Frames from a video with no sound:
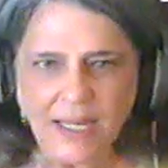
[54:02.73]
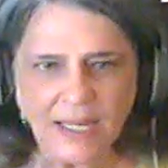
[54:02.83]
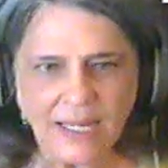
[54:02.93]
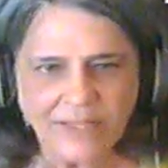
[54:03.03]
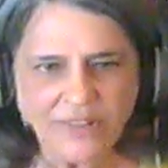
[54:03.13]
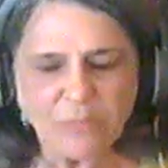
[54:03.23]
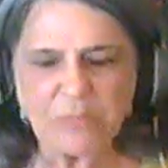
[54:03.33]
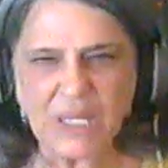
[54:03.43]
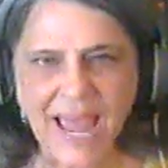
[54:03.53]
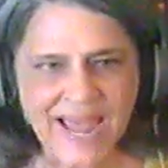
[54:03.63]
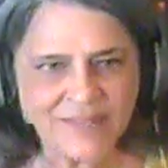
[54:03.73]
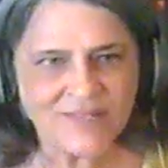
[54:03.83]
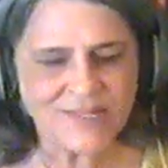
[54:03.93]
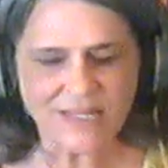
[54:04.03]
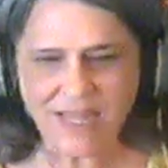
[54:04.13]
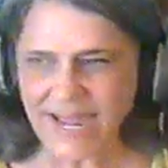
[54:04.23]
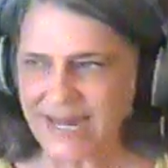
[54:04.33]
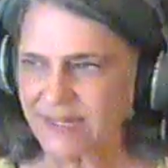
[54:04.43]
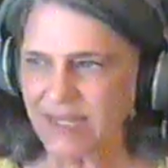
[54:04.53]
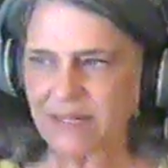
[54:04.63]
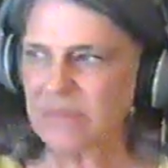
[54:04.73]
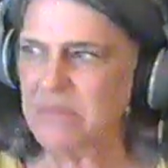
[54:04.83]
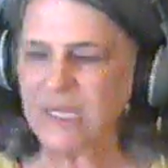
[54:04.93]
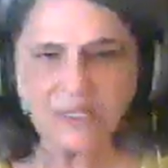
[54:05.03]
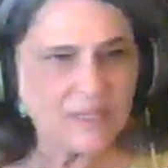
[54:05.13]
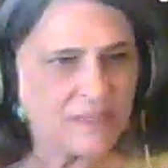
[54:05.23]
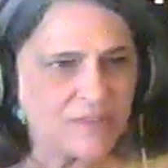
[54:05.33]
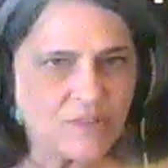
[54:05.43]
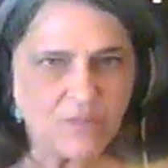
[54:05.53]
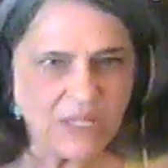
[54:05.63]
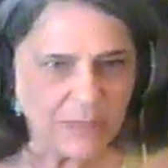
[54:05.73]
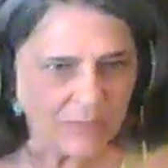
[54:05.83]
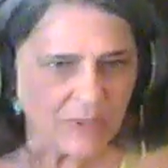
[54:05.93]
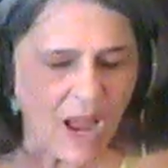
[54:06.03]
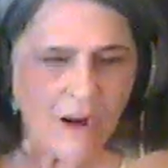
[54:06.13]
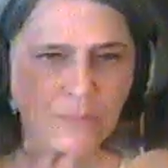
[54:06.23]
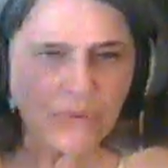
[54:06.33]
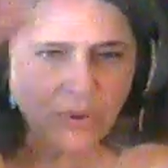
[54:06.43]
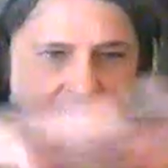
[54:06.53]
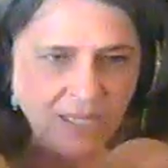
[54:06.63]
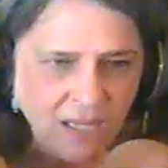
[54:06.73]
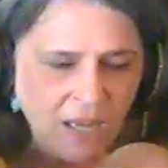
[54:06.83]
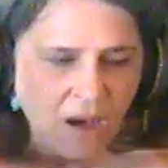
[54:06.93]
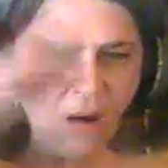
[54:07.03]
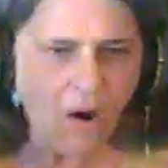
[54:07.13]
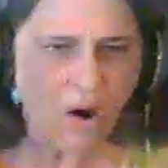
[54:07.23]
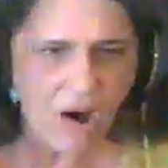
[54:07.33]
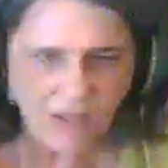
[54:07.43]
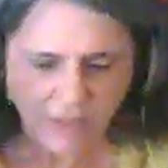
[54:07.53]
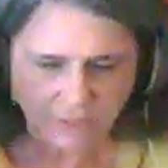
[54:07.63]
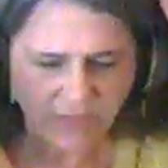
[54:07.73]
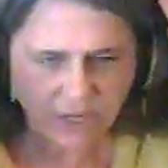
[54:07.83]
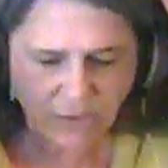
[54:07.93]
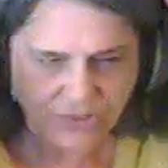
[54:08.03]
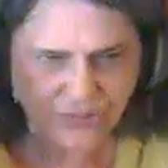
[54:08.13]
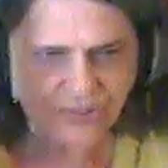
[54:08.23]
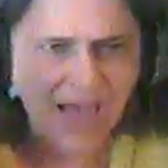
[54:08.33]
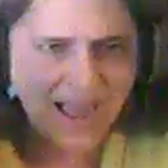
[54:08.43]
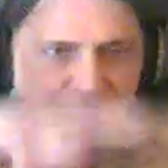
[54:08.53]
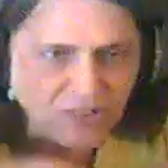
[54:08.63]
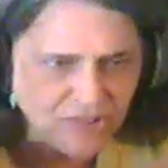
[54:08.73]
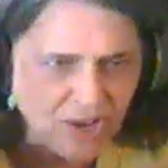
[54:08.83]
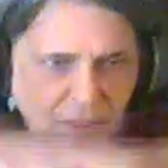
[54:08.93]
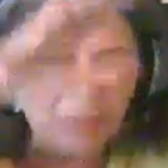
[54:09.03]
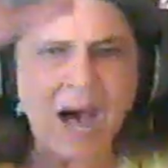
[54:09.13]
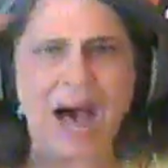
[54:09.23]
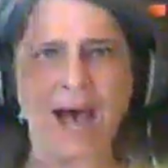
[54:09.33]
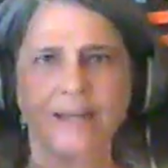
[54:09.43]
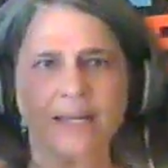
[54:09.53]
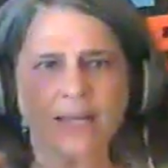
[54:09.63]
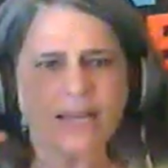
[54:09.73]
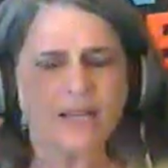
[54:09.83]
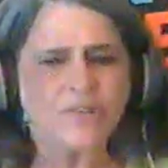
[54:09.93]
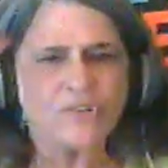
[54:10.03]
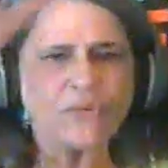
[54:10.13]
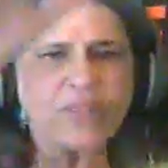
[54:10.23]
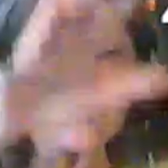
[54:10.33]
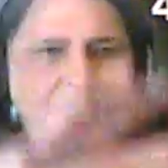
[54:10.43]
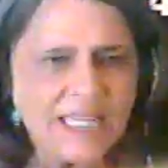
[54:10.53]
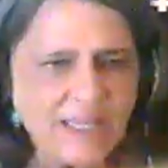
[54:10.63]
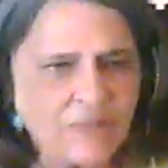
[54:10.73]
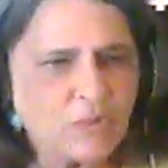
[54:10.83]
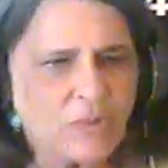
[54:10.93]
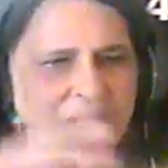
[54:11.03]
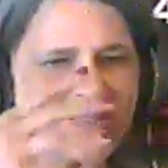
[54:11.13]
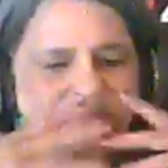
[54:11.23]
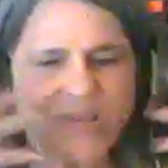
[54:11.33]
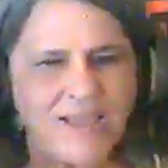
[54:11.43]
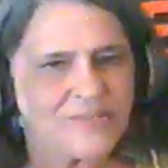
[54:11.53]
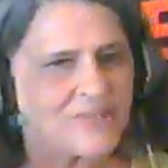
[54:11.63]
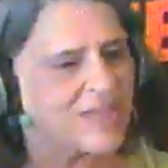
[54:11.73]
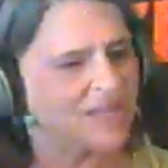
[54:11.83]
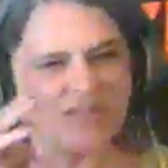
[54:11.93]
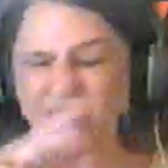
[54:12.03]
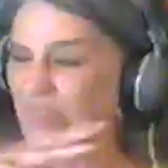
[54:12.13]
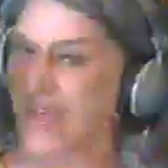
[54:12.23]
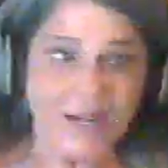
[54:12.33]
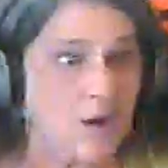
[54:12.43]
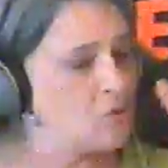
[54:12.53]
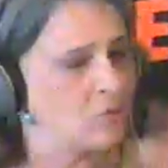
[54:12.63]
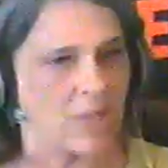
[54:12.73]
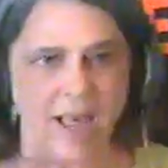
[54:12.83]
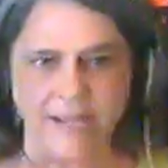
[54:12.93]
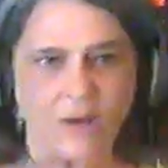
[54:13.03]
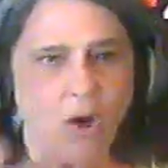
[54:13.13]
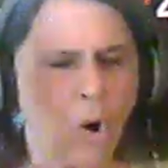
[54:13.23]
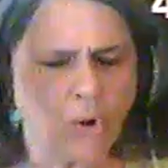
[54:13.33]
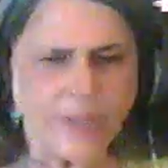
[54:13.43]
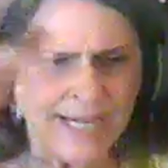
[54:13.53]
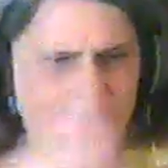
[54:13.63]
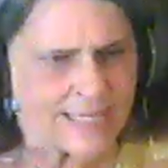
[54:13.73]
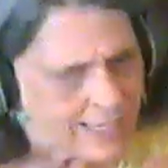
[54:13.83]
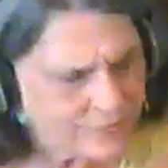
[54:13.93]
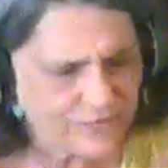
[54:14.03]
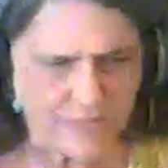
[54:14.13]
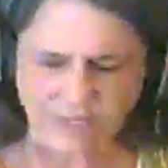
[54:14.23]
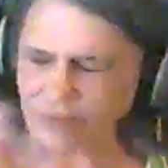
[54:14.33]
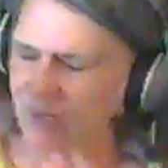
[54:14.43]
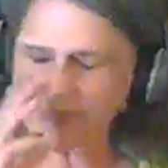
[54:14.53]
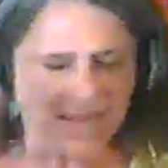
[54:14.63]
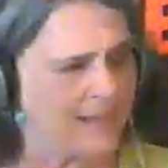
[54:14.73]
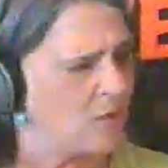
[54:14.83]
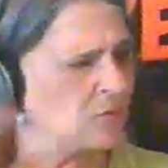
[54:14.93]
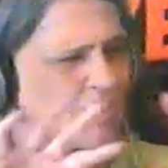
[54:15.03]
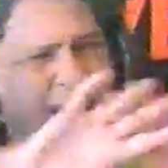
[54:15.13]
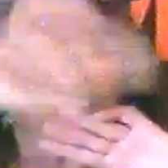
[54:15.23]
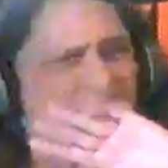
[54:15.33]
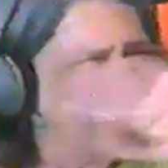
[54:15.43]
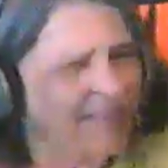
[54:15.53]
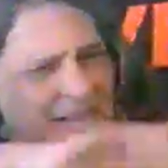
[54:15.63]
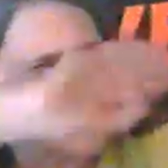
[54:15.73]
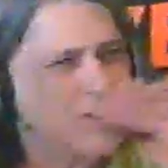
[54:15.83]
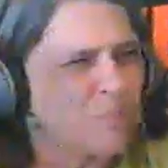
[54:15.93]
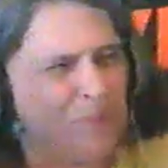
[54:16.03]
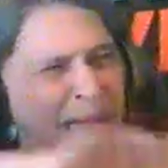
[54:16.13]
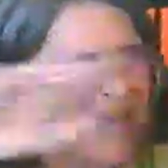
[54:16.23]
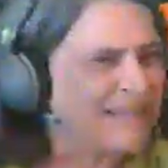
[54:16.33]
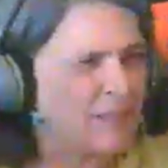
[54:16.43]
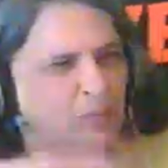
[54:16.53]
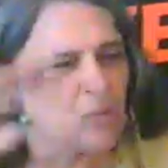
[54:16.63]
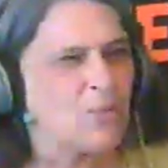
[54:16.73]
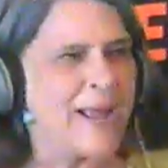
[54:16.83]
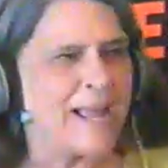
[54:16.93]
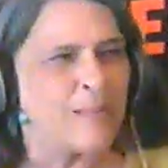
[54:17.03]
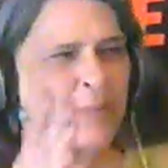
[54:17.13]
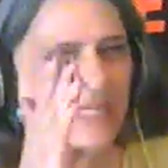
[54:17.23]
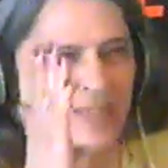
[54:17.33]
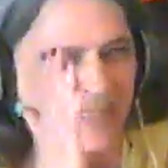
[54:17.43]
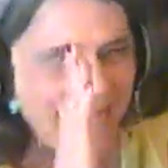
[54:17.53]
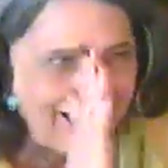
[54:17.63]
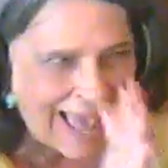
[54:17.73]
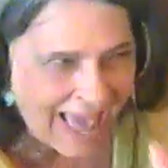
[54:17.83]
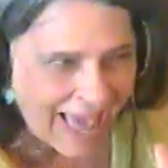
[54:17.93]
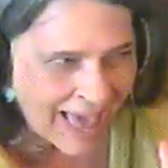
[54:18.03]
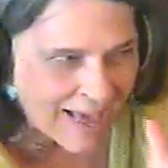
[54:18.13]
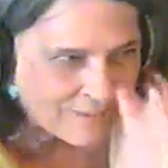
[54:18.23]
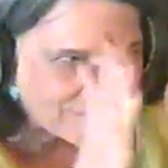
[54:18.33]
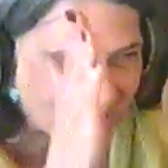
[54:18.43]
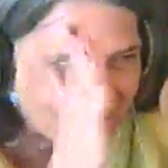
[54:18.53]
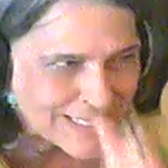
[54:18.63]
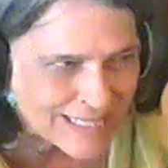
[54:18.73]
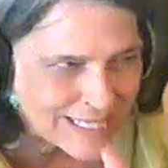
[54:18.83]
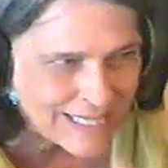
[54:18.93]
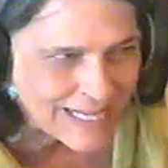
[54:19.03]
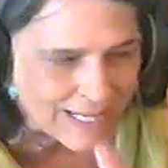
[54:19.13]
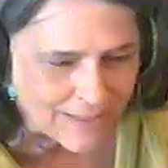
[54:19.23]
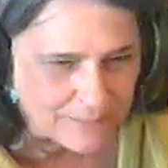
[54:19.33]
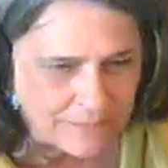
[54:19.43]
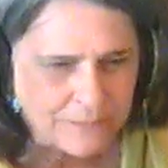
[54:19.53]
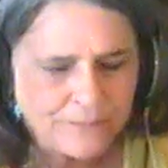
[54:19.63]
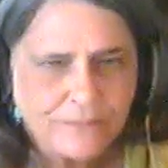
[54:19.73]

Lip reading: he's a blank slate that millions of people are putting all of their desires upon. So that even when he says things that they don't like, or he does things that they don't like, they just bat them away because they have to see him